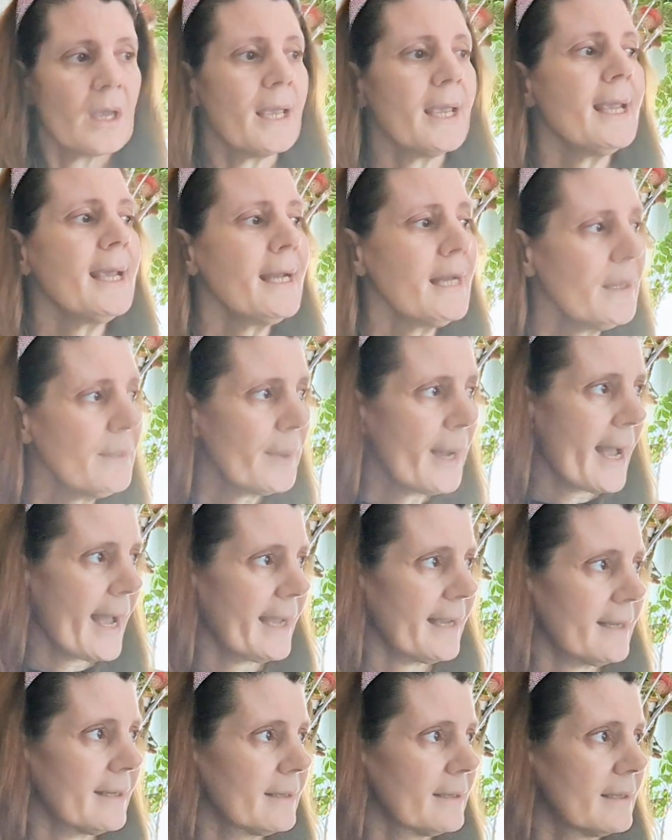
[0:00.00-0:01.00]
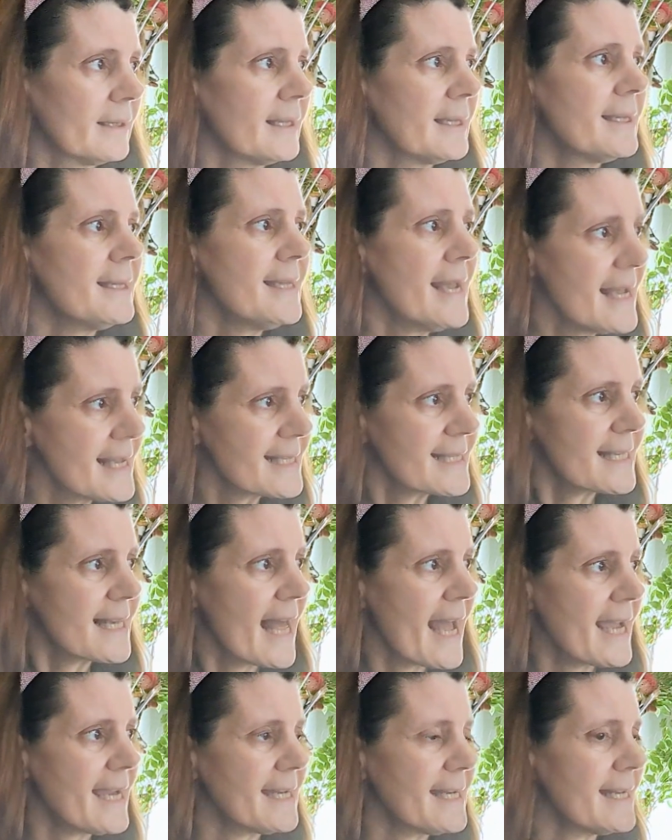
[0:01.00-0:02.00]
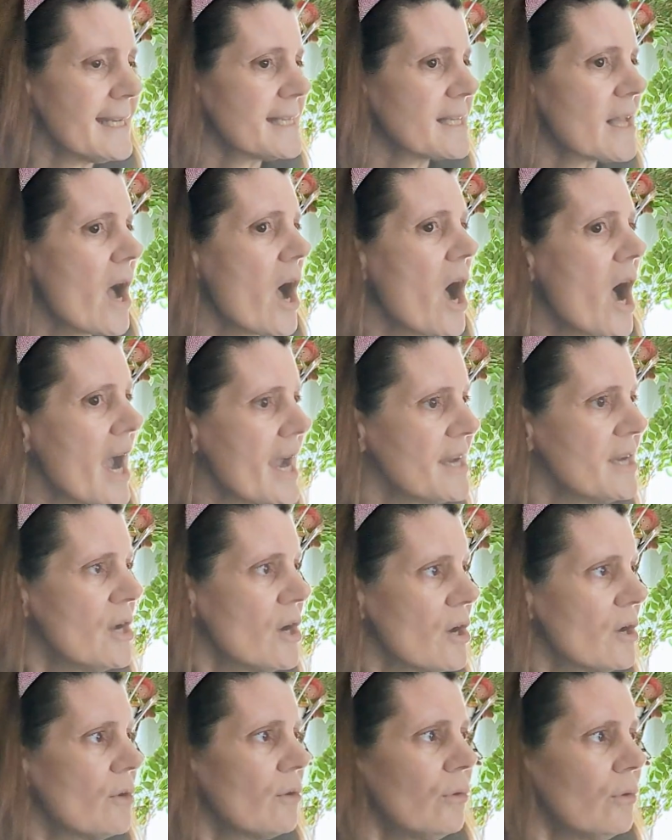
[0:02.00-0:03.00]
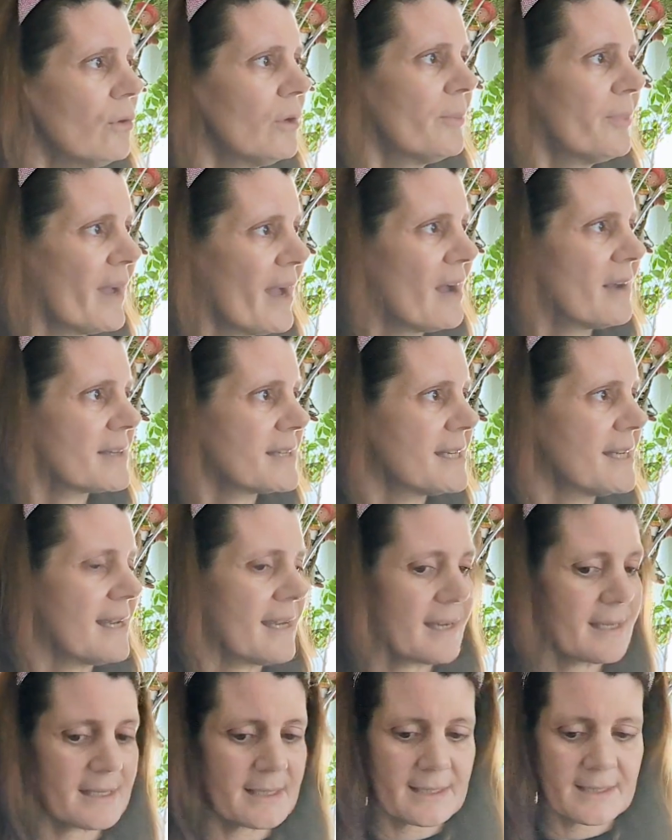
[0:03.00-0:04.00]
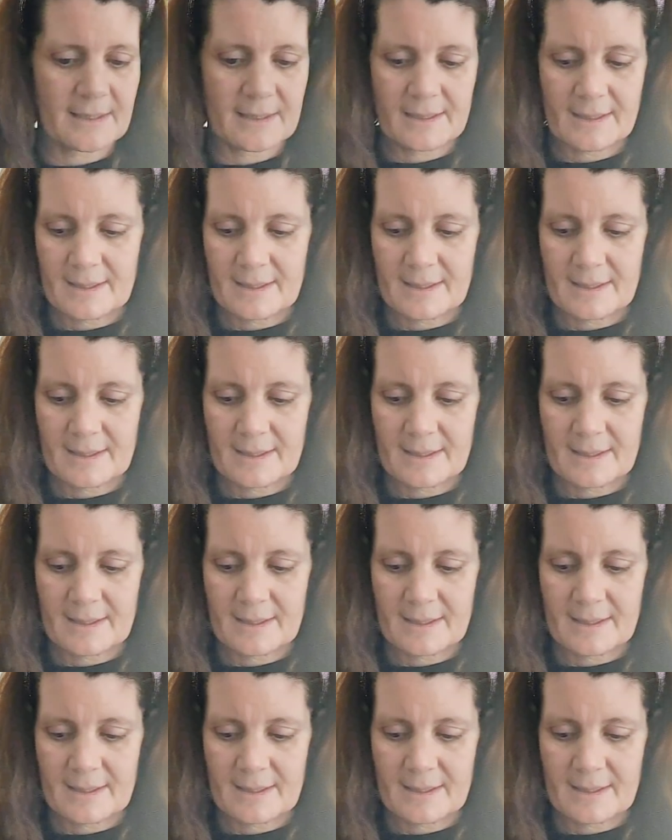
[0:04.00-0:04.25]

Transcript: Anyway, yes, ladies, I know all about it.